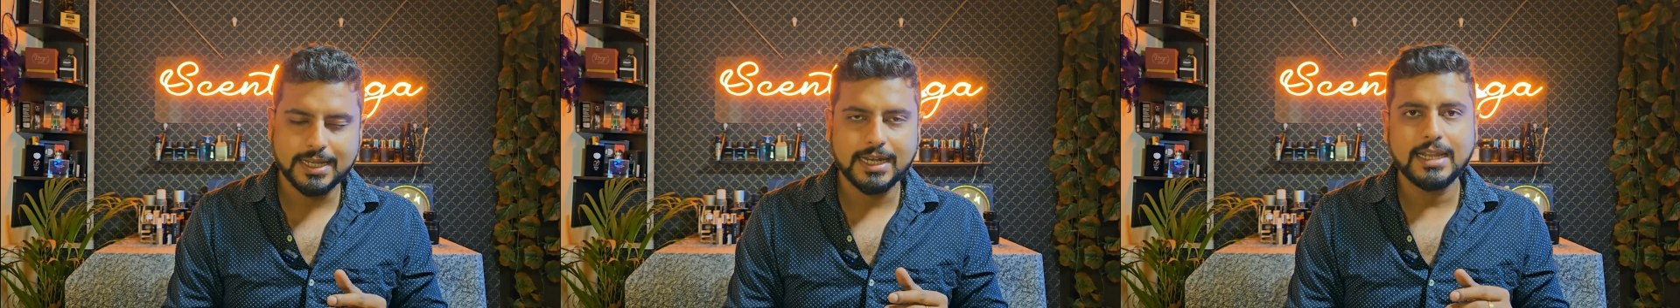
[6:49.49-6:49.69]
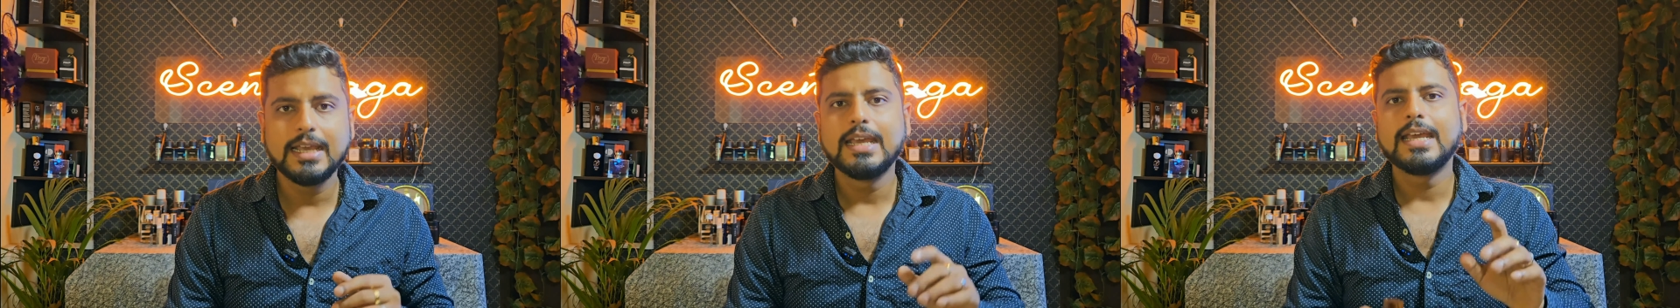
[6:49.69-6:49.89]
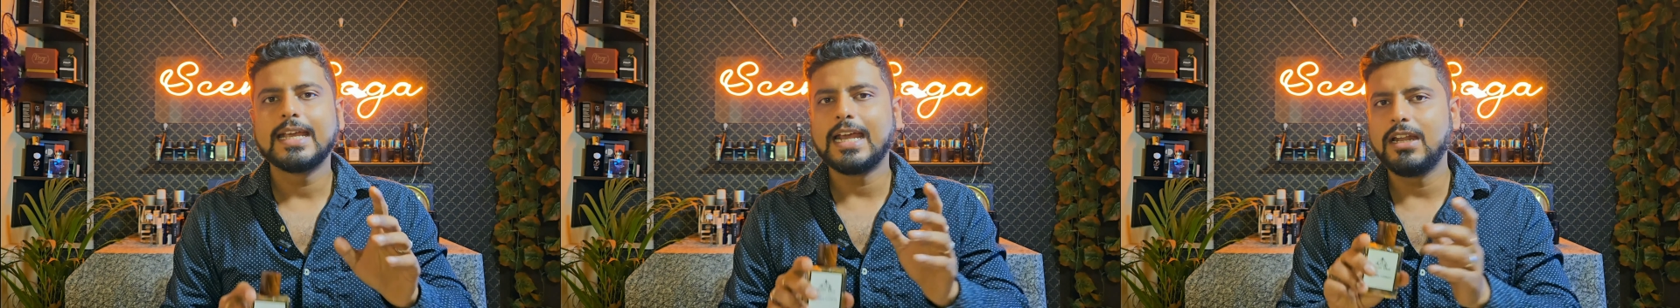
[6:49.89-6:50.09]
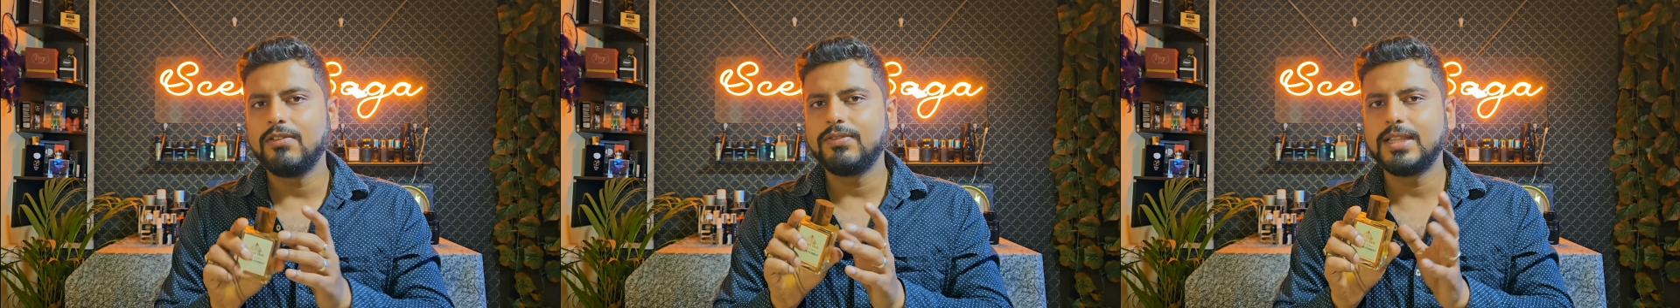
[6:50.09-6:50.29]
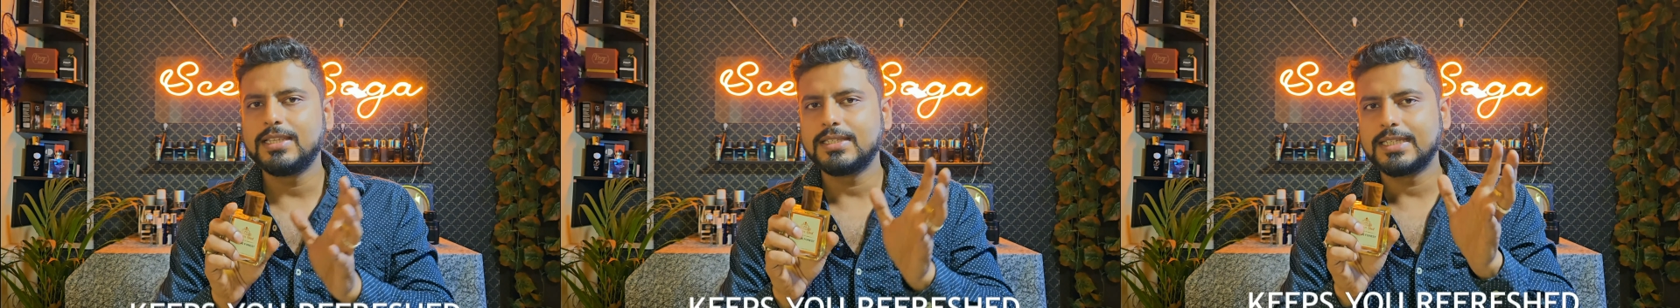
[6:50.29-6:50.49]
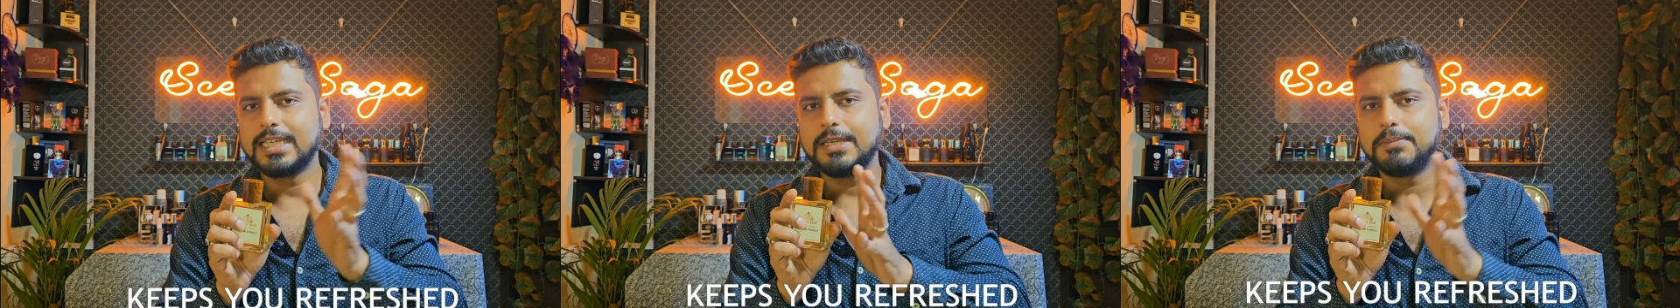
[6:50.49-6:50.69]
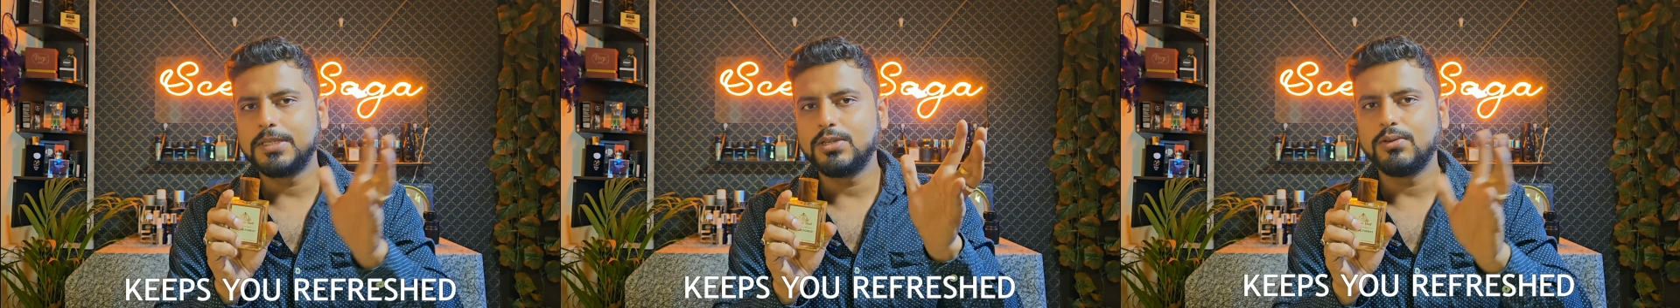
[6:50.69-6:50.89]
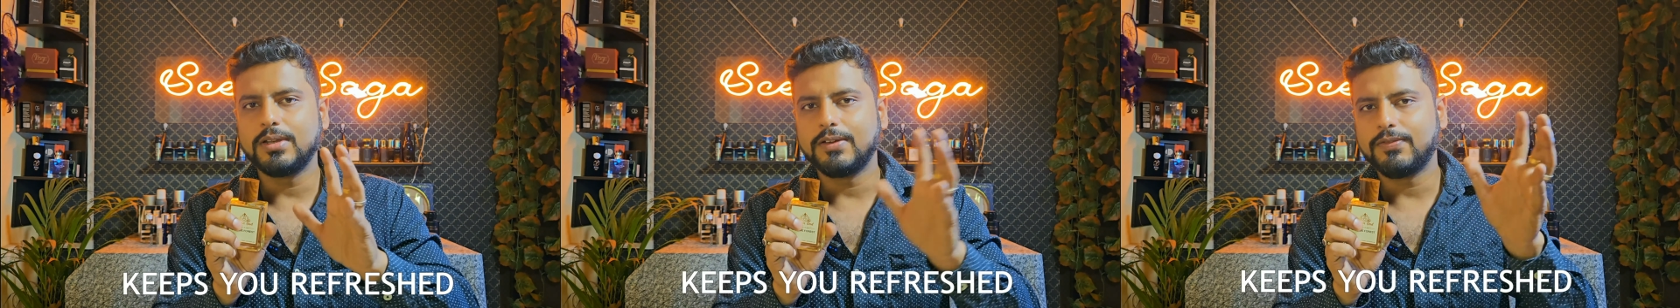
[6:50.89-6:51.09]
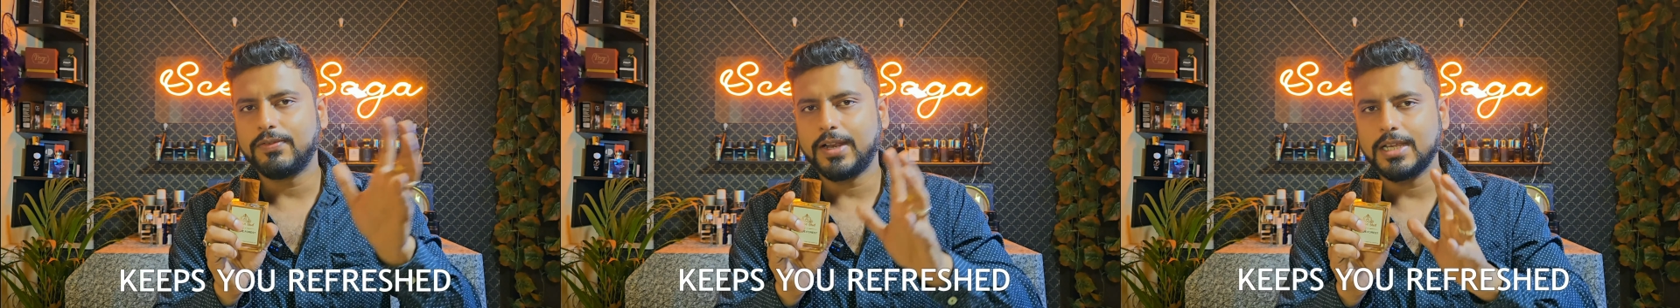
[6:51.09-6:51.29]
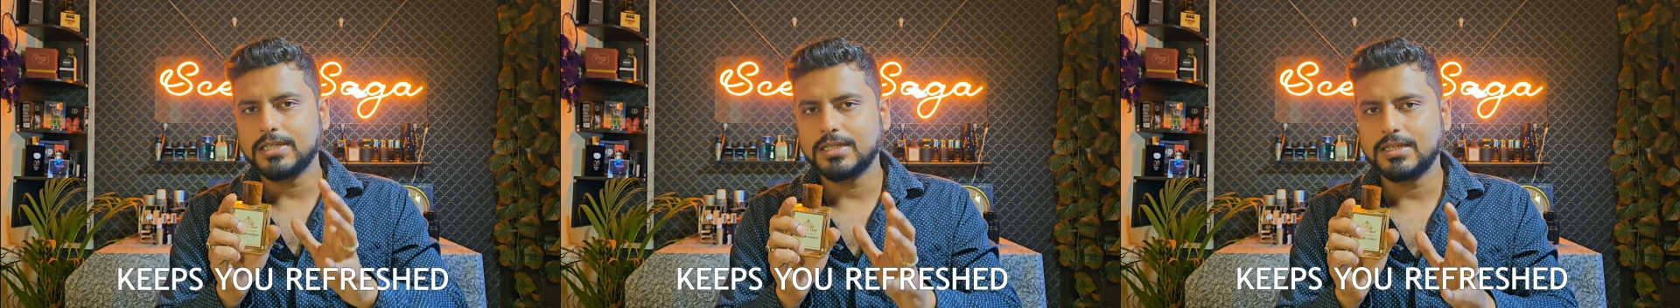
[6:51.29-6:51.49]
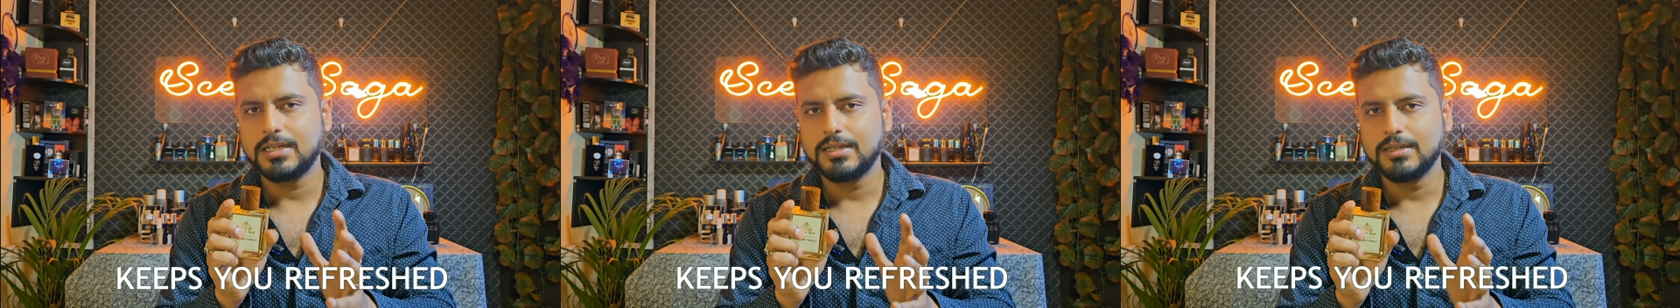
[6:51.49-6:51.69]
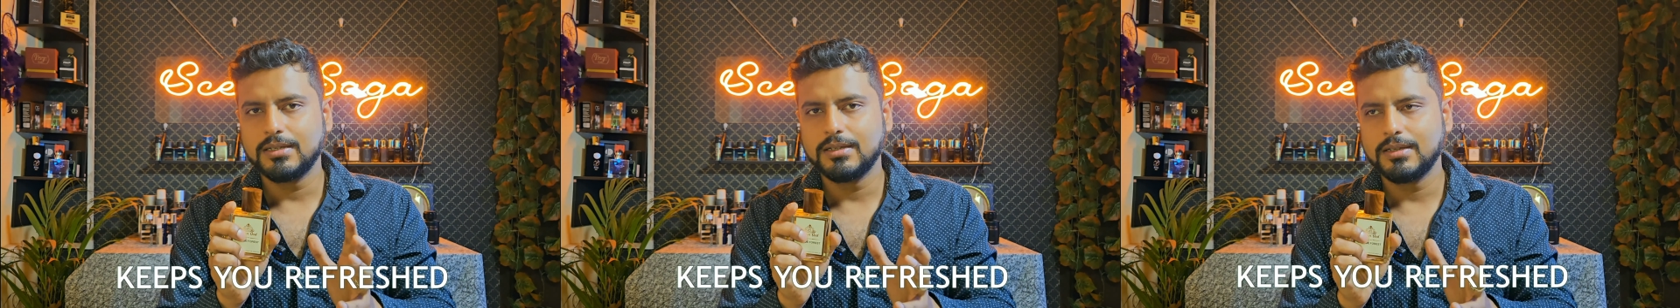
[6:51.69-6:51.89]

and kind of this keeps you refreshed